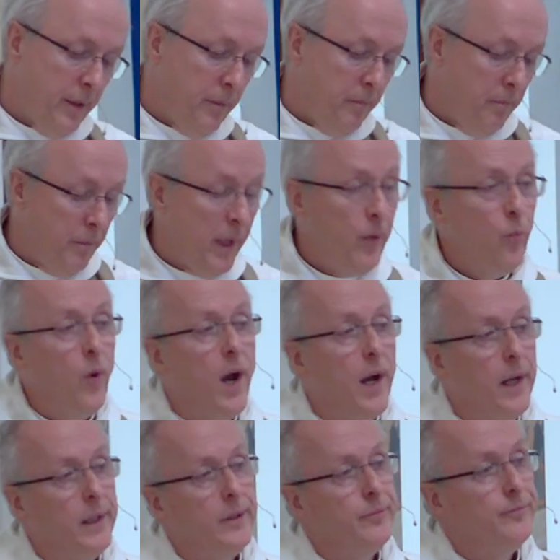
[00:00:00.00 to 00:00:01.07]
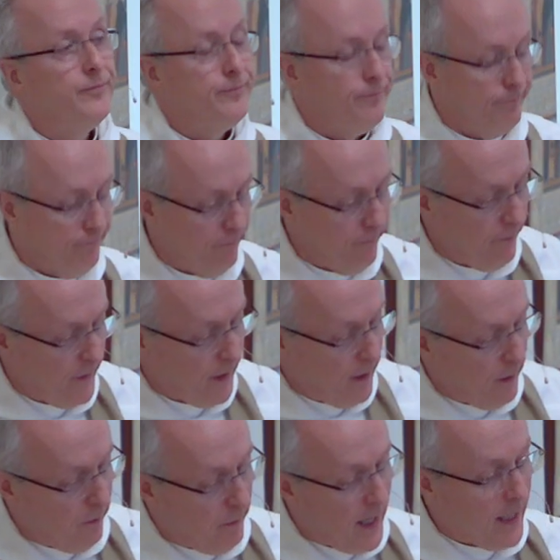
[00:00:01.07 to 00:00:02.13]
Meanwhile,
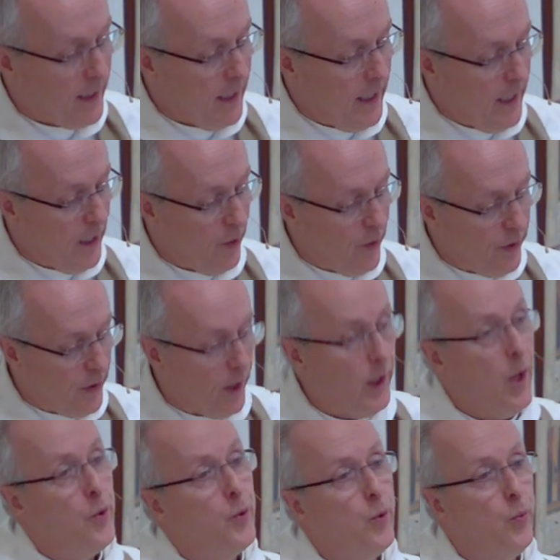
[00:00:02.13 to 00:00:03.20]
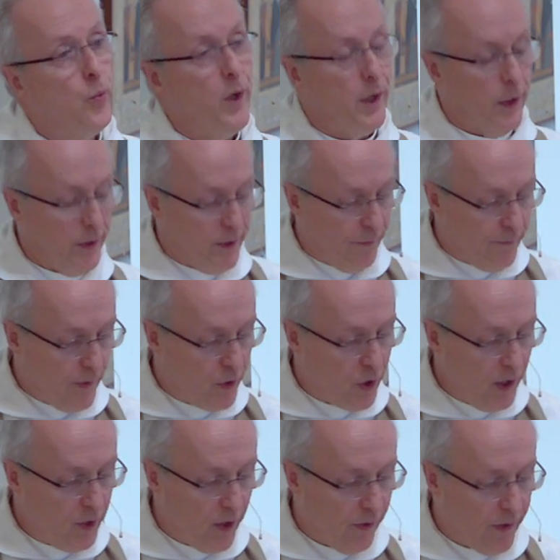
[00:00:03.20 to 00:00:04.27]
back here in the local world of
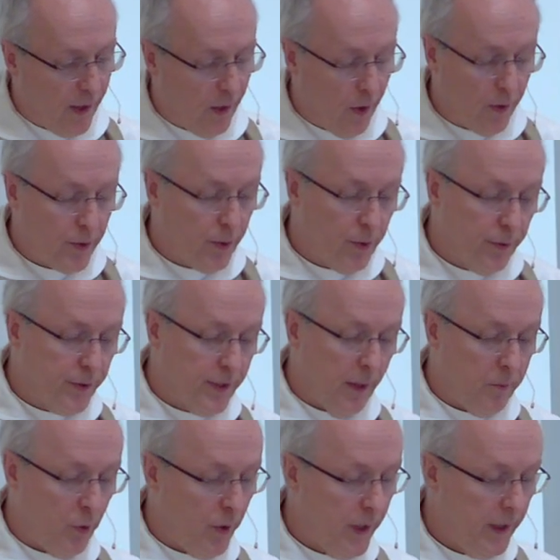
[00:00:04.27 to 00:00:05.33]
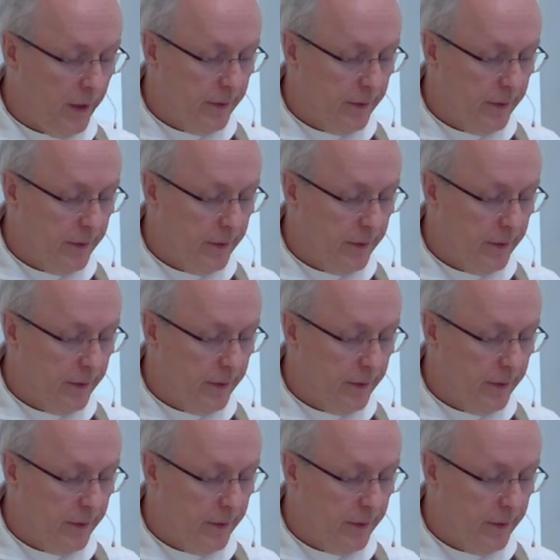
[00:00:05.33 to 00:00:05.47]
Virginia Theological Seminary,